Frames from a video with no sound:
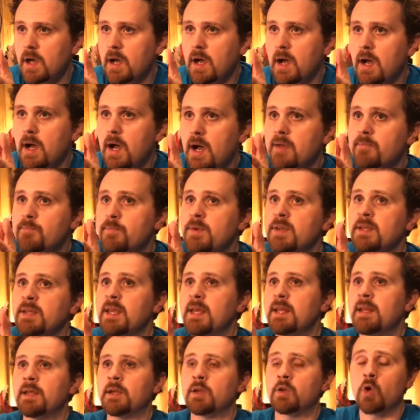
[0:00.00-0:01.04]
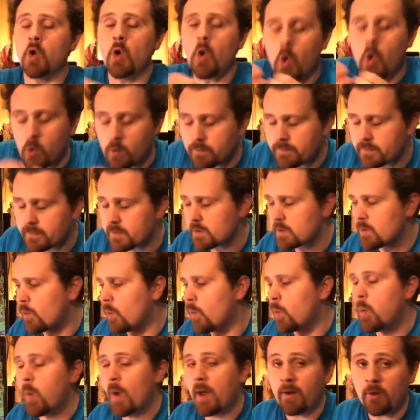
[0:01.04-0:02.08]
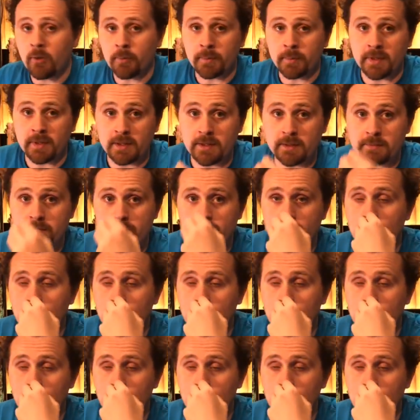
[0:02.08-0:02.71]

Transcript: I've been getting an overwhelming,